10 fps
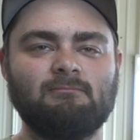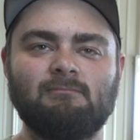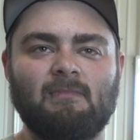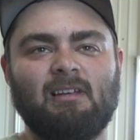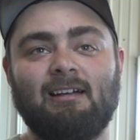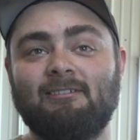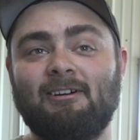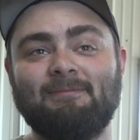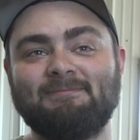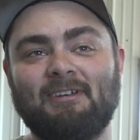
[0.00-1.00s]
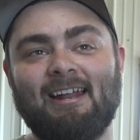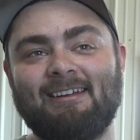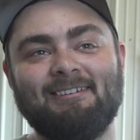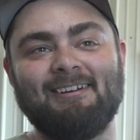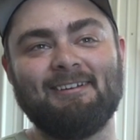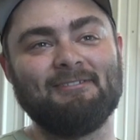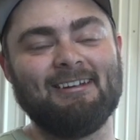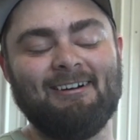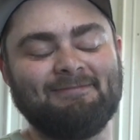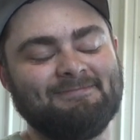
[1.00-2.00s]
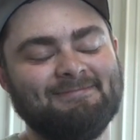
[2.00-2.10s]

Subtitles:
Oh, I don't know. You never know.